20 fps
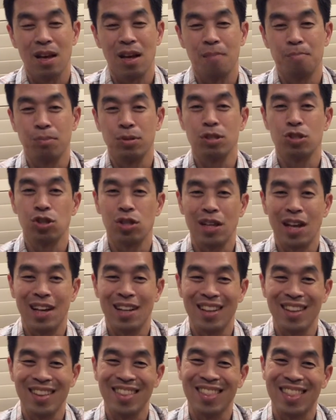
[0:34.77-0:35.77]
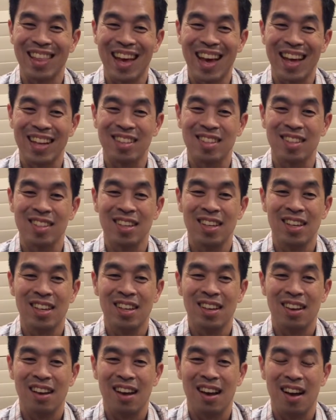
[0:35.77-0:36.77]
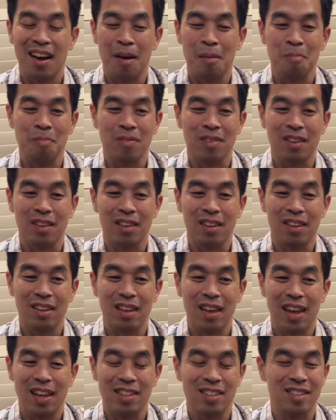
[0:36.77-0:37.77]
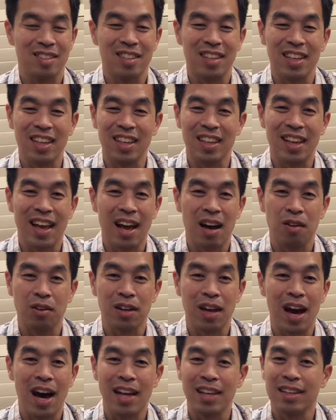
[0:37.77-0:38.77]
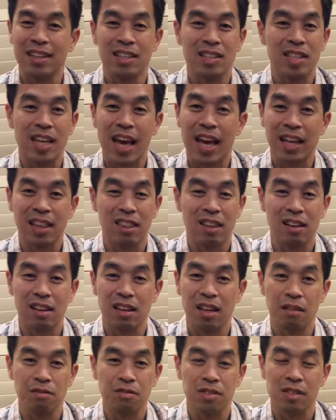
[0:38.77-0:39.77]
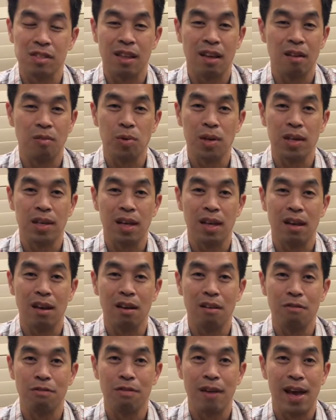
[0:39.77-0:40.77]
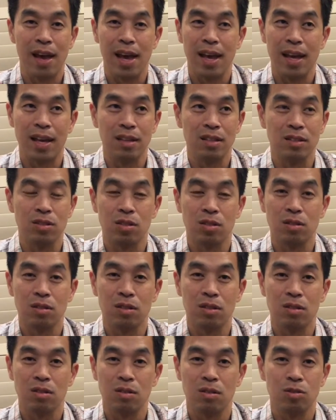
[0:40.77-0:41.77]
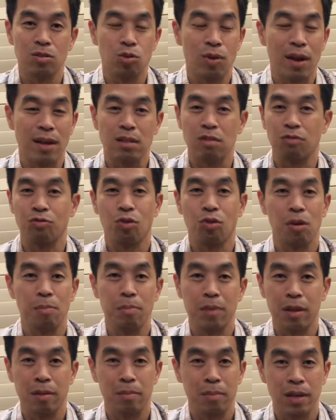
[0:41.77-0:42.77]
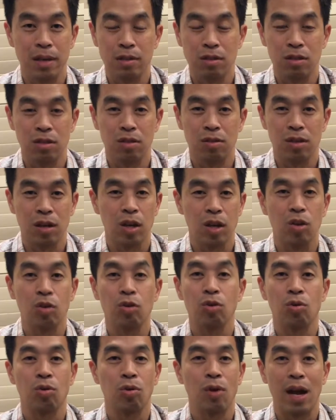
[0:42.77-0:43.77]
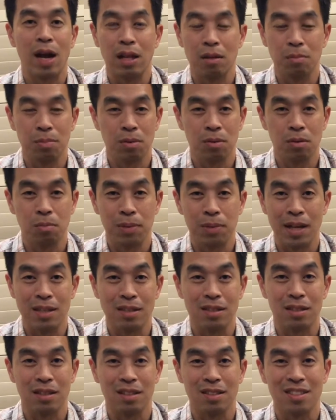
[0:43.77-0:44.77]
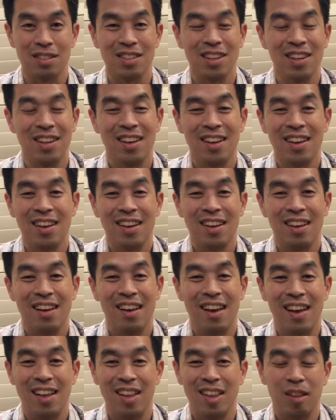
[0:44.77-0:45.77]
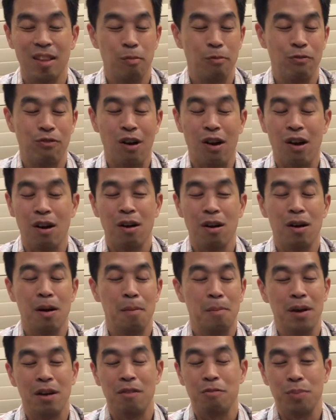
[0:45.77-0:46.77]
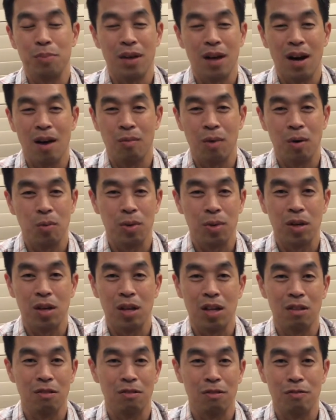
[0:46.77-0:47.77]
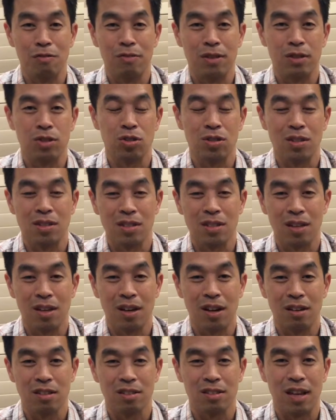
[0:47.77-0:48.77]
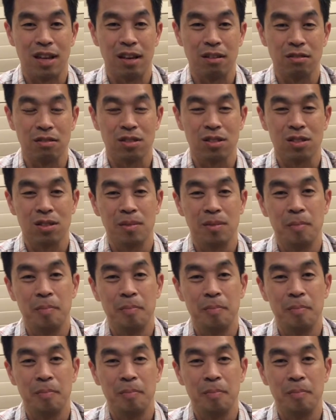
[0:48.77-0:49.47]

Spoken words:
appreciated that and seen how God can take the gifts that we give and transform them into incredible blessings, far above beyond what we could have envisioned ourselves.